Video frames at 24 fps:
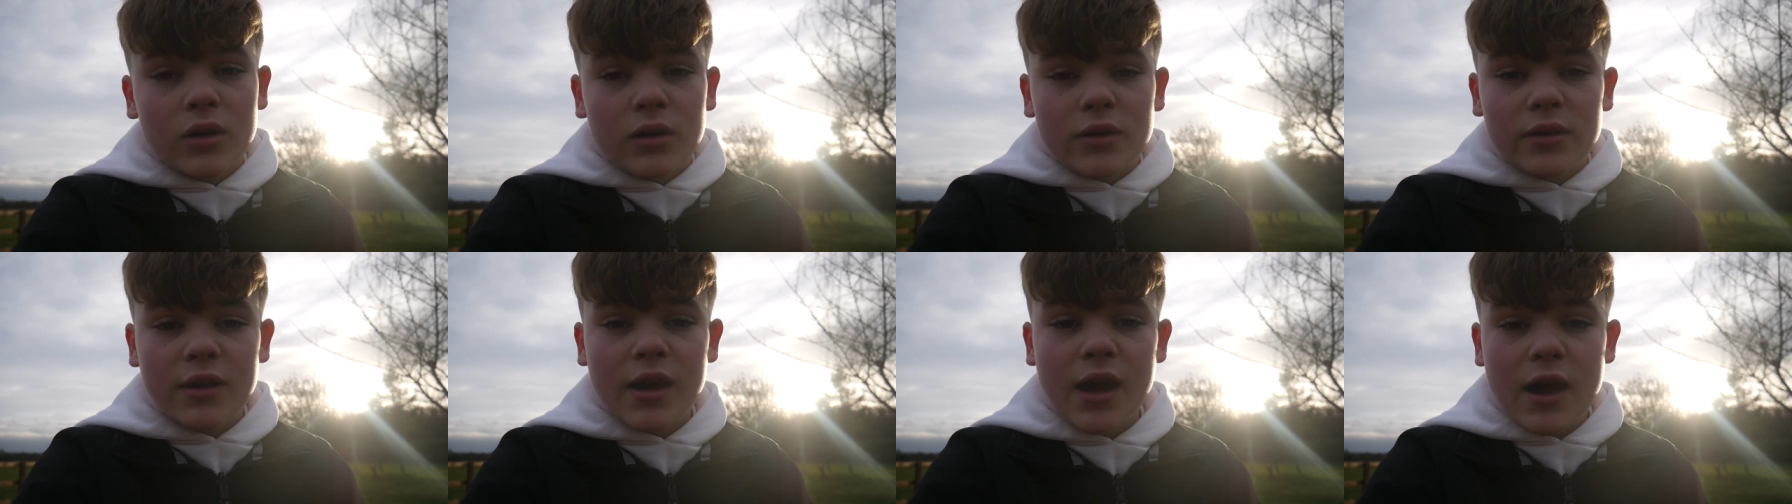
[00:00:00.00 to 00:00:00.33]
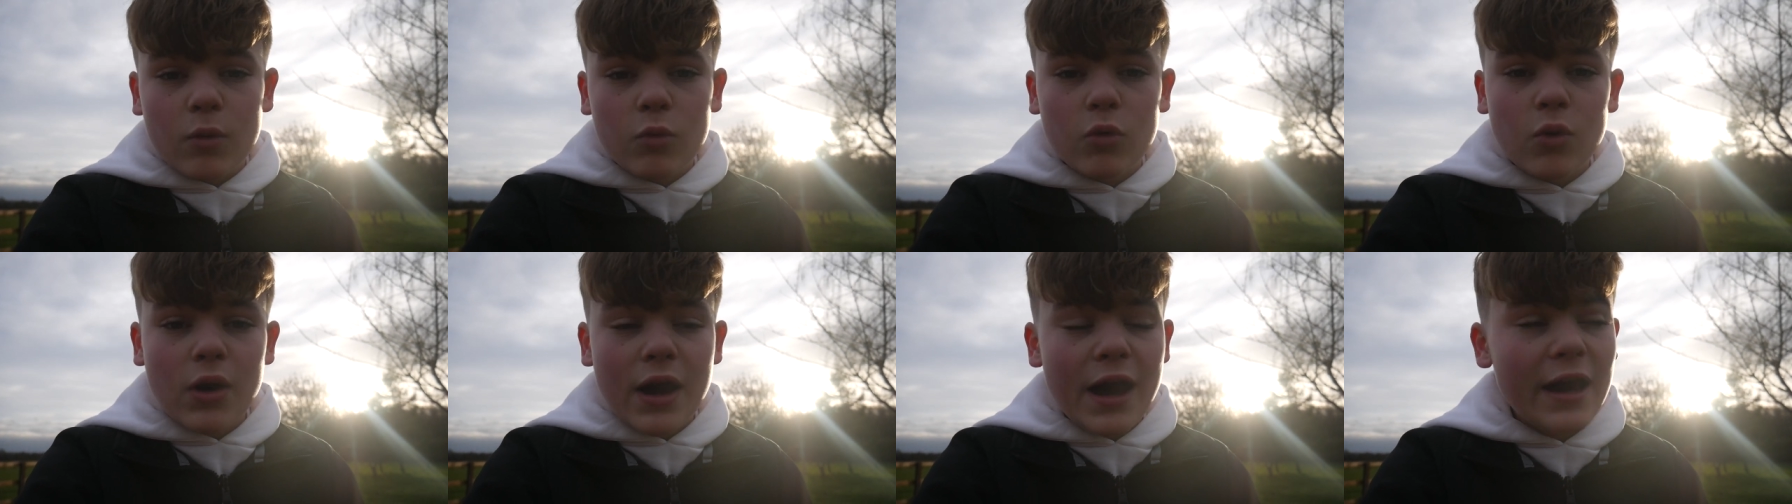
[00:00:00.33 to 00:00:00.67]
yeah,
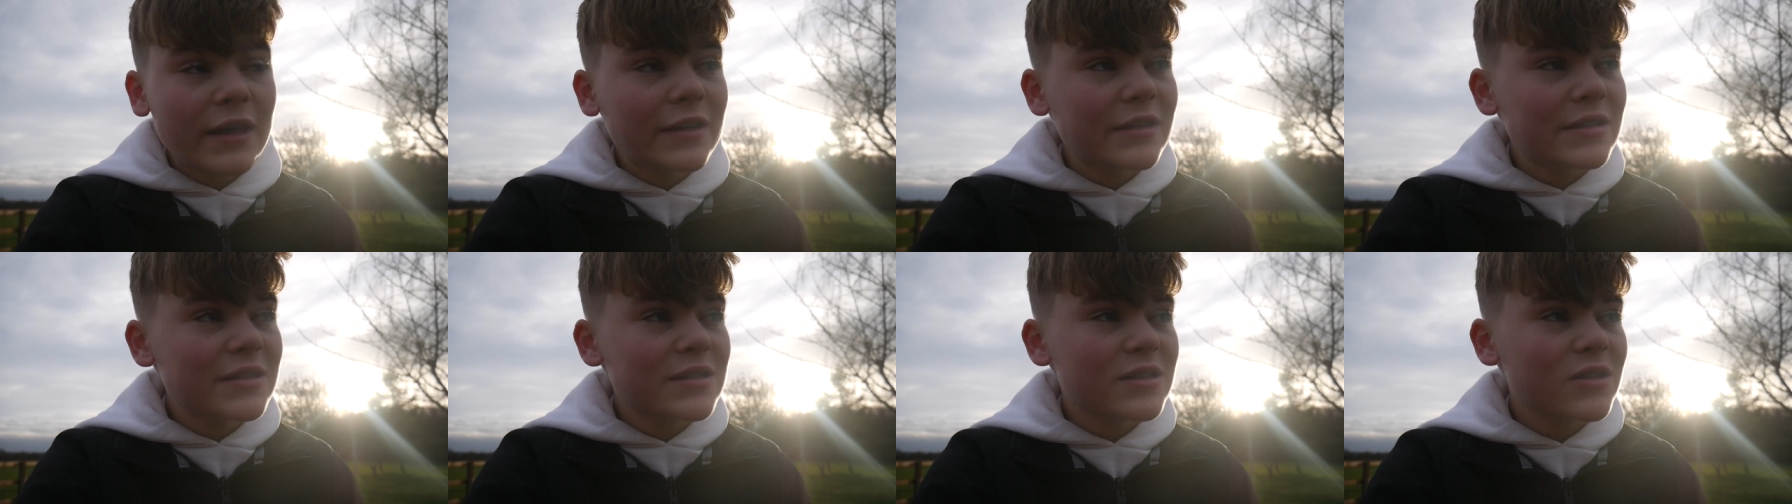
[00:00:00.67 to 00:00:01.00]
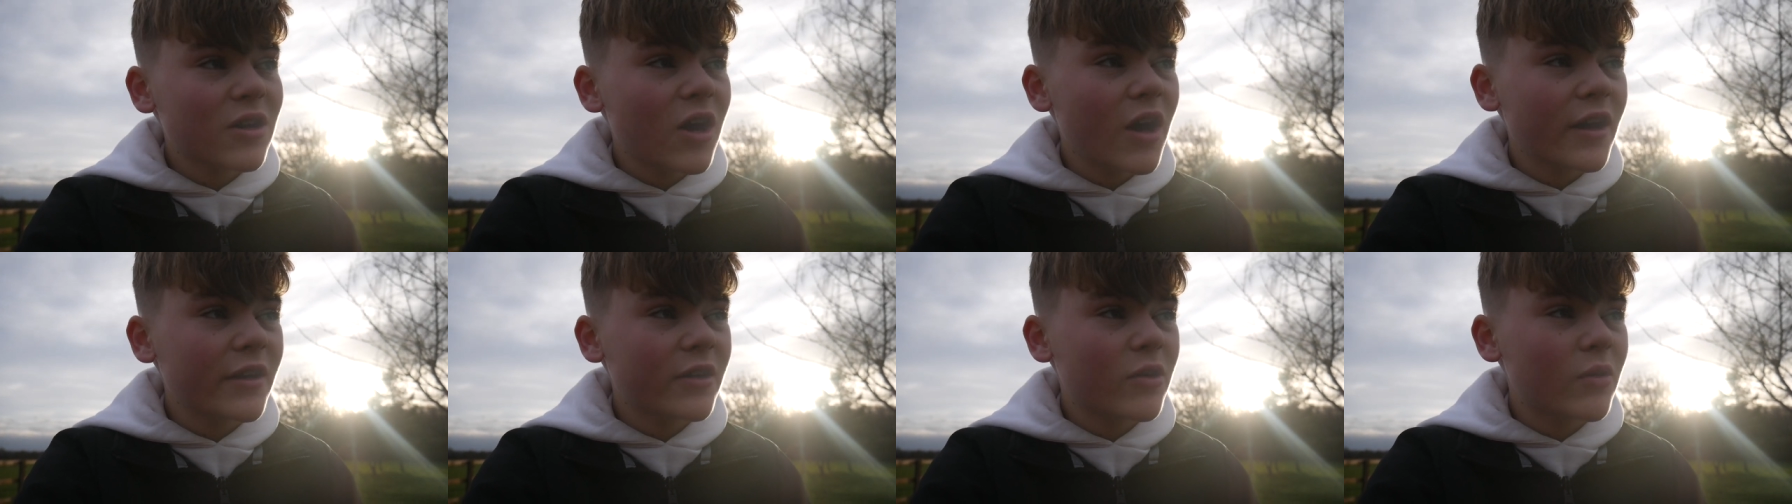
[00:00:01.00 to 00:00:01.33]
we'll head
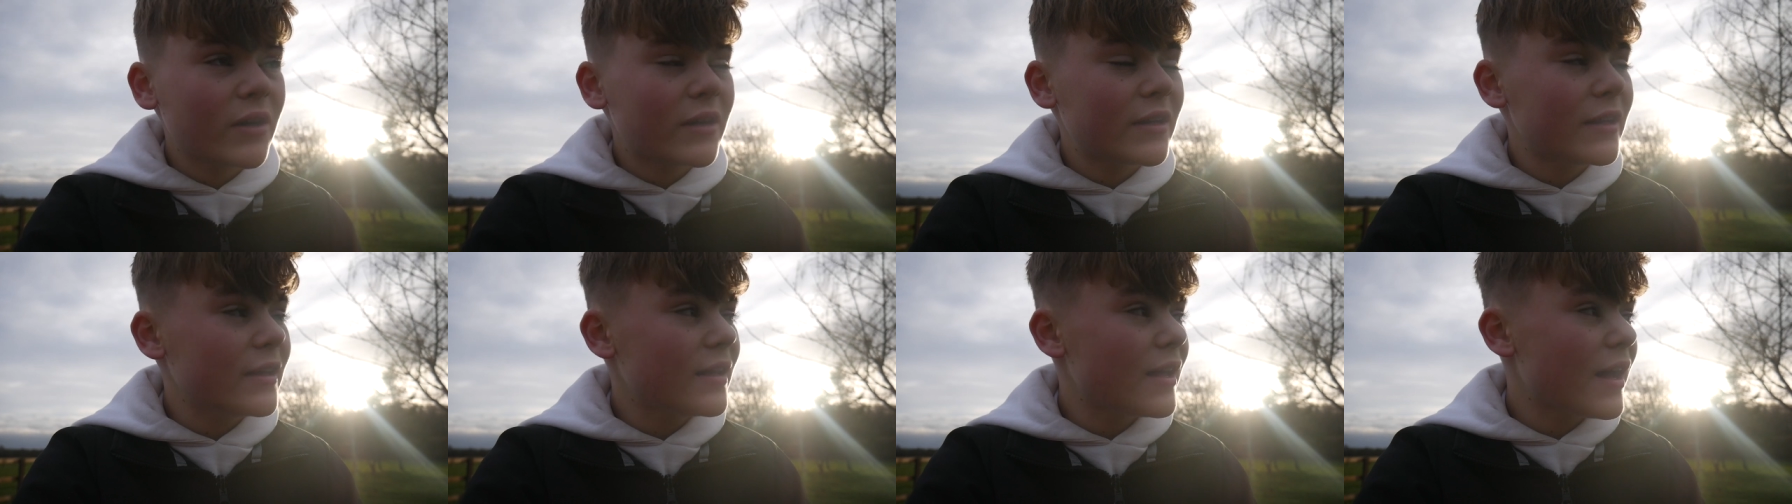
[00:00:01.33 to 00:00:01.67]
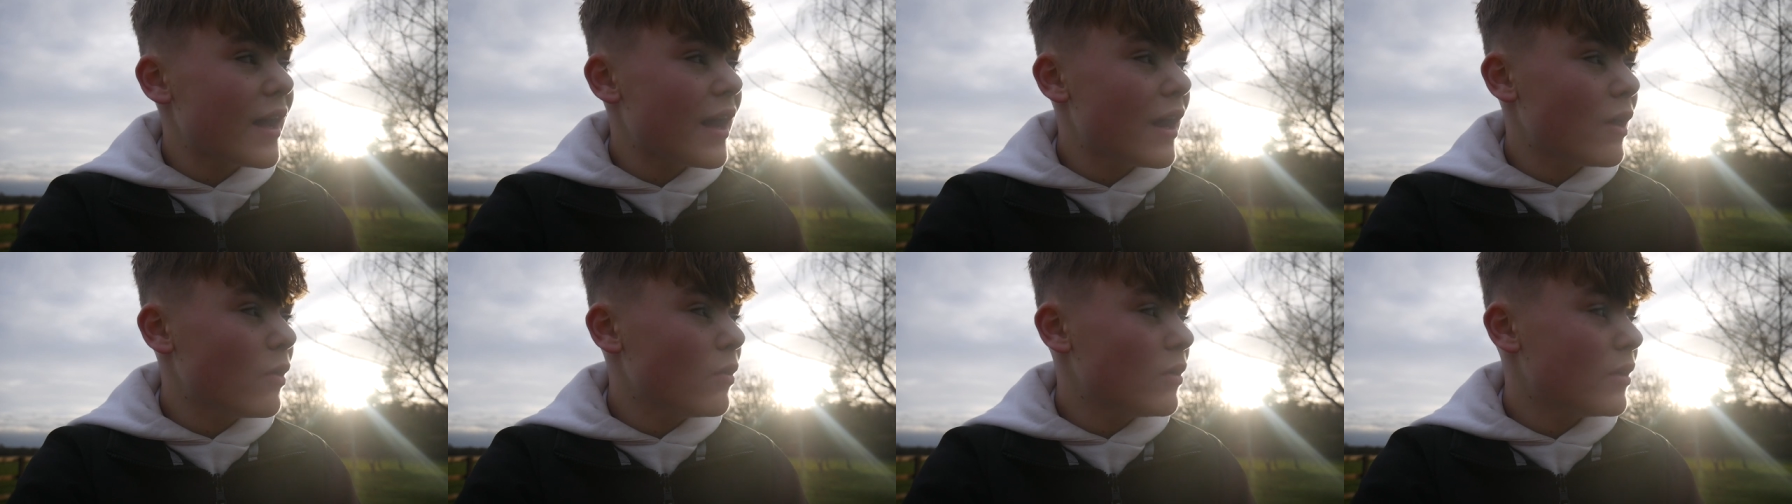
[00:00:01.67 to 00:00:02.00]
inside quickly
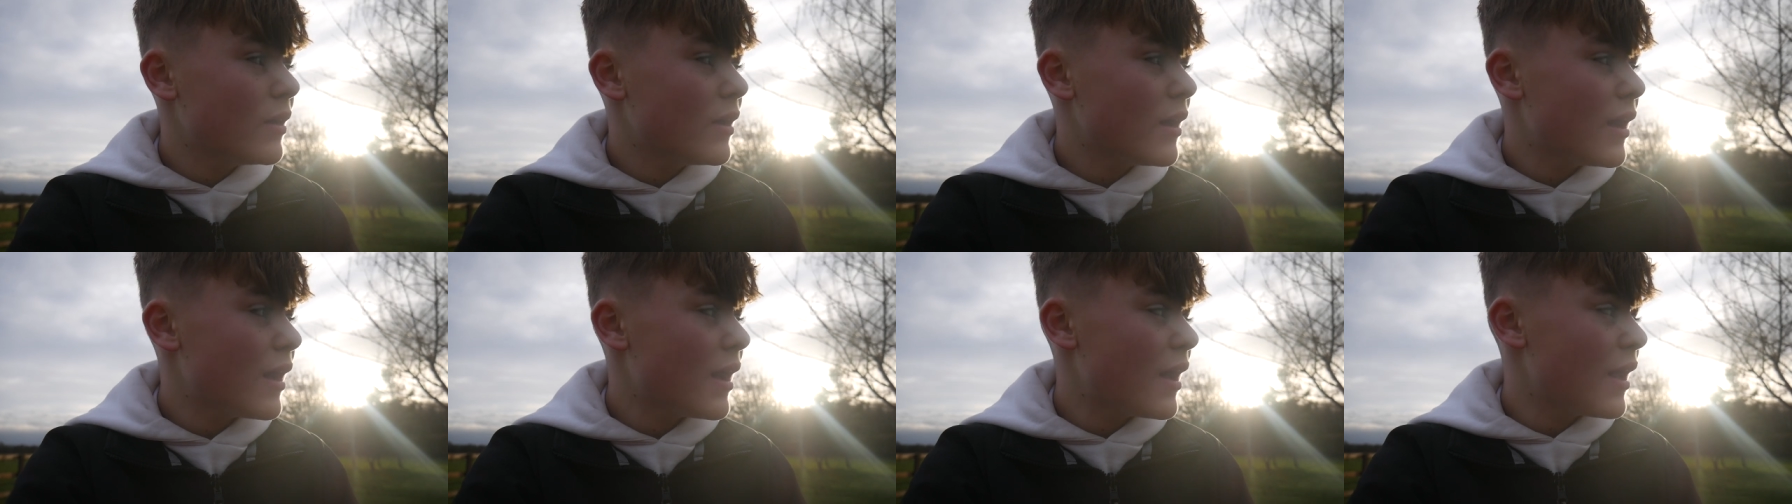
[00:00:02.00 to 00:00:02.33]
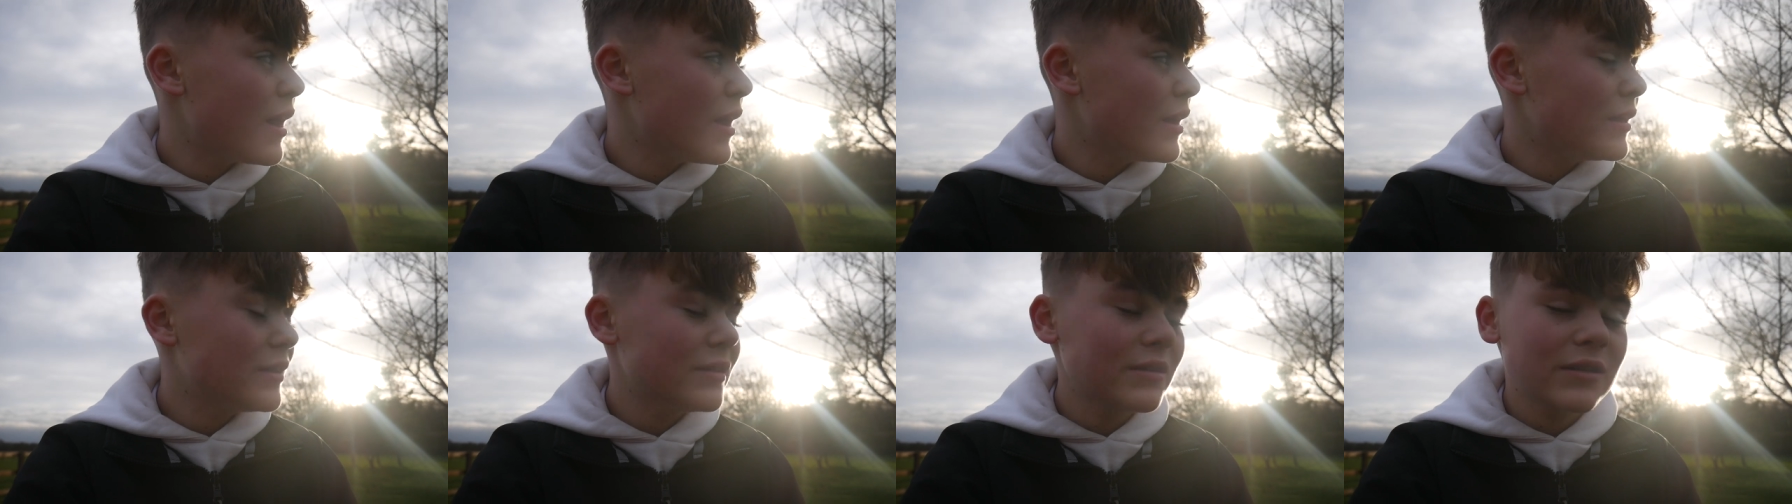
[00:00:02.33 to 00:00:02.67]
now
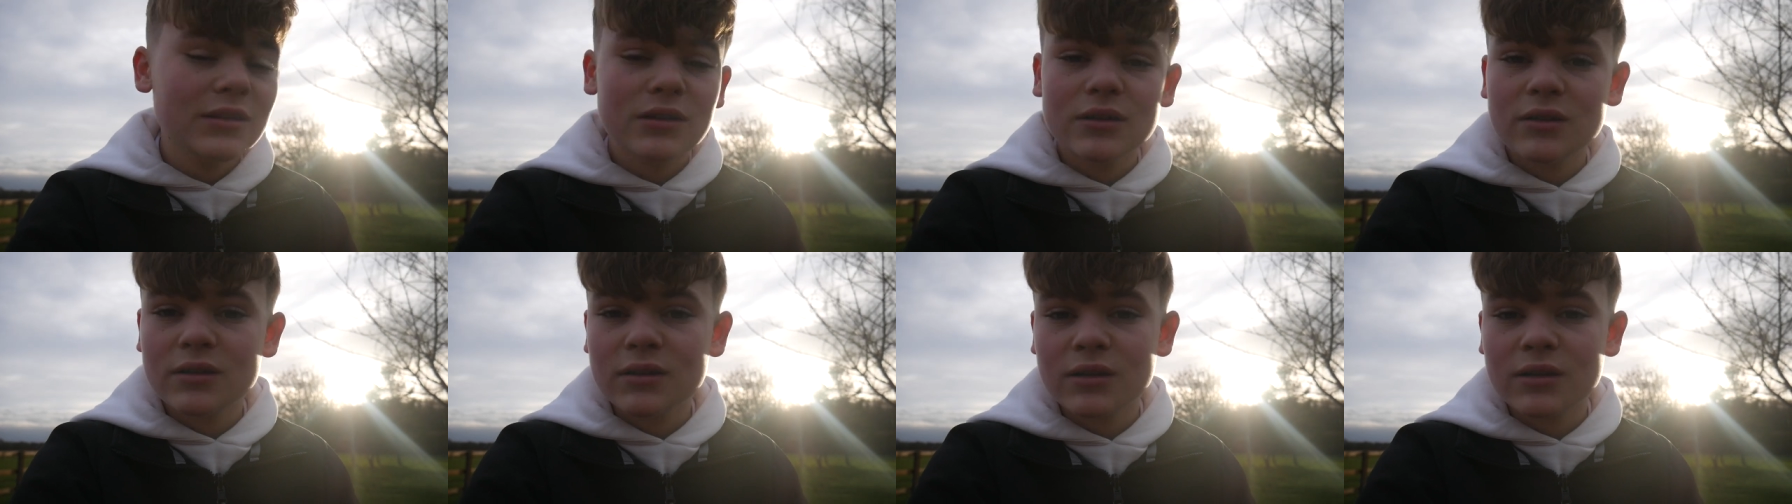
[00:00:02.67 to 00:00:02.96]
and